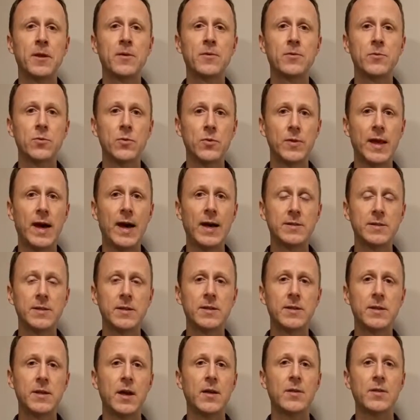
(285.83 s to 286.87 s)
So that's
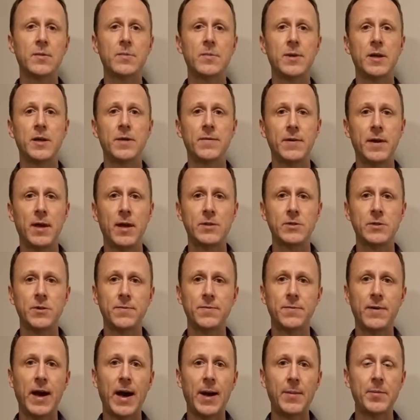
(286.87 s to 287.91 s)
another big advantage of
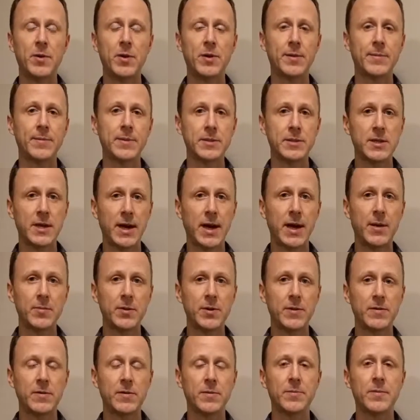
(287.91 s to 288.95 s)
fat-burning
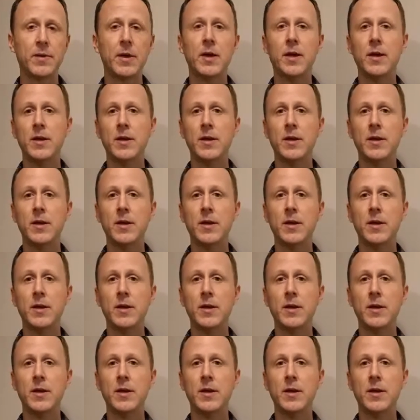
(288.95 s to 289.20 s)
metabolism.